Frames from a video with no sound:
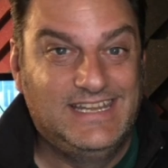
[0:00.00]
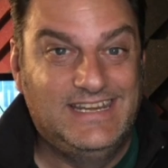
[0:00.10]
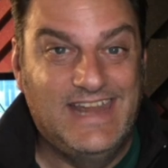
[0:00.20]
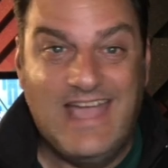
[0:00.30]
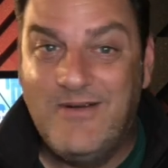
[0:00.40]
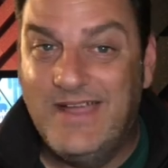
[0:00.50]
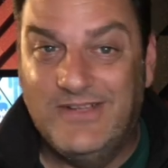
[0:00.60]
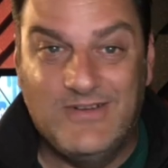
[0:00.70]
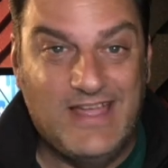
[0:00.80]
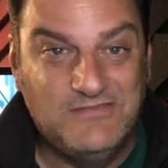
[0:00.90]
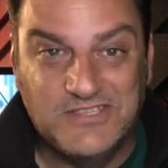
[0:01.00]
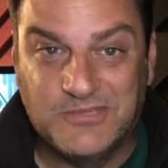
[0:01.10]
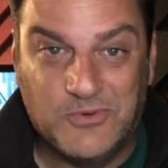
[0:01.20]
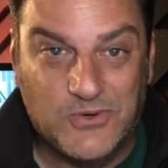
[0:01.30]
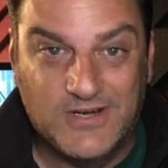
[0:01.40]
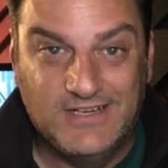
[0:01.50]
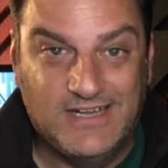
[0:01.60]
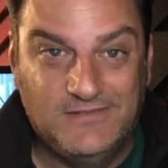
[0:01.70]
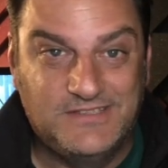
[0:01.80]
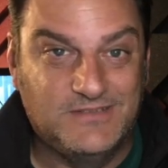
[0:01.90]
Now I don't have the support
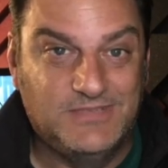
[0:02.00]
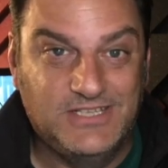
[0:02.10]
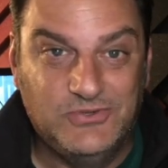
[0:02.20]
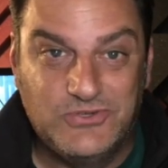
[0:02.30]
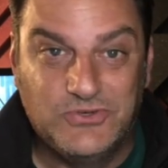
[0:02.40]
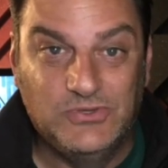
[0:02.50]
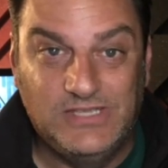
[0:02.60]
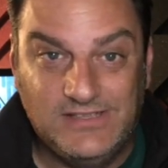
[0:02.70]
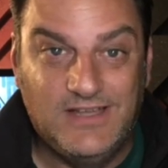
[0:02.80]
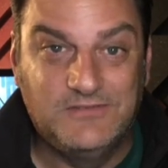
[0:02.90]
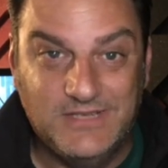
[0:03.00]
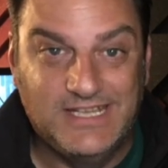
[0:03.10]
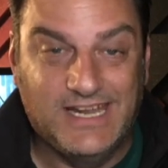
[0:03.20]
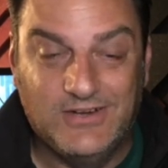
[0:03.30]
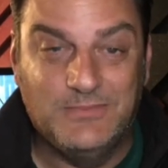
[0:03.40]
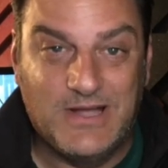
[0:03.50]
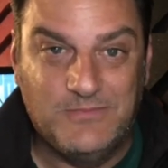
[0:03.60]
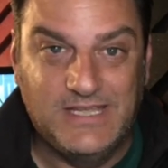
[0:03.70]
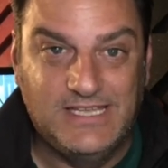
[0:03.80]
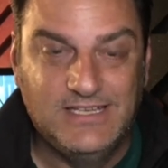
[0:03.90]
of somebody who truly loved me and cared
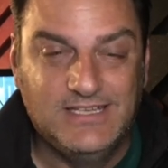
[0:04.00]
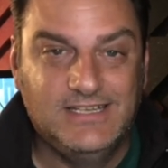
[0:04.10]
about me.